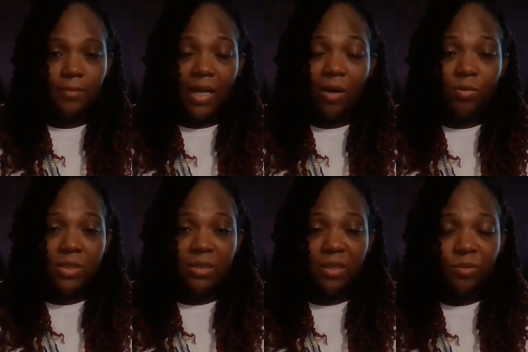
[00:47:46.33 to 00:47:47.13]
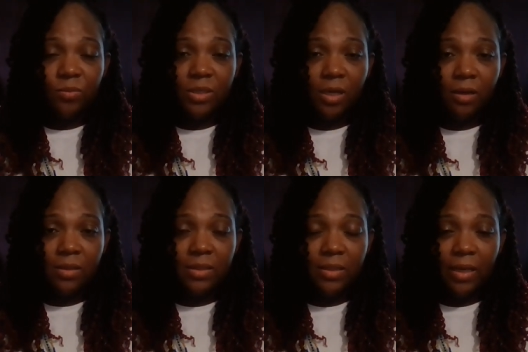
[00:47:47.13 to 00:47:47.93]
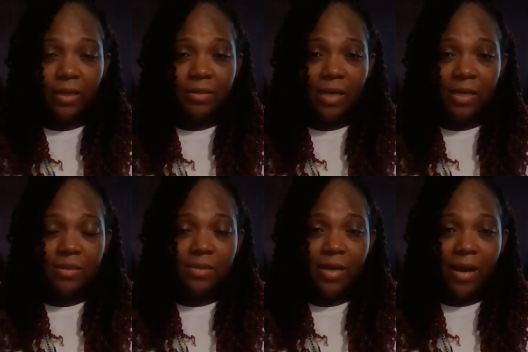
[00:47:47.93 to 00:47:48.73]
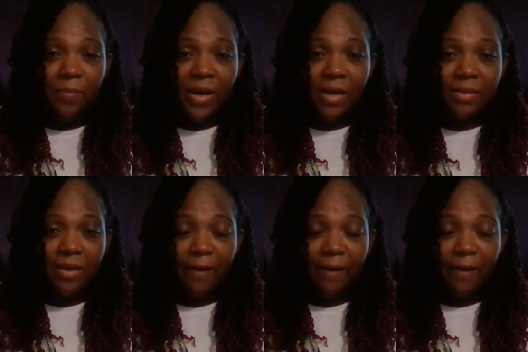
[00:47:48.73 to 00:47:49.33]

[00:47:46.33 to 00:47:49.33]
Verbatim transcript: I wasn't here with y'all today because I just got bonded